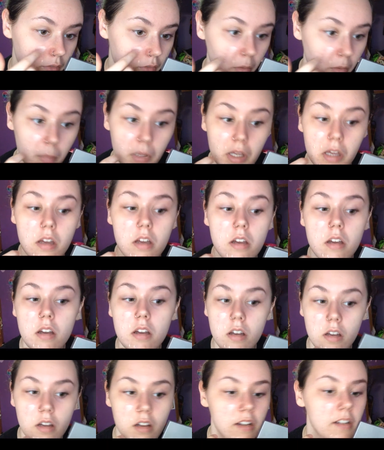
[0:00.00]
for me.
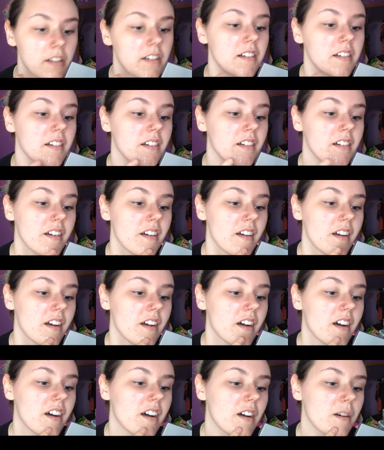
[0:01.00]

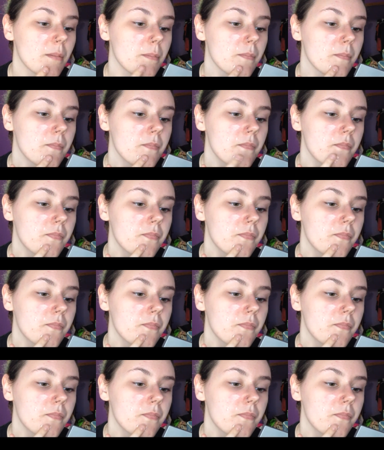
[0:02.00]
Um,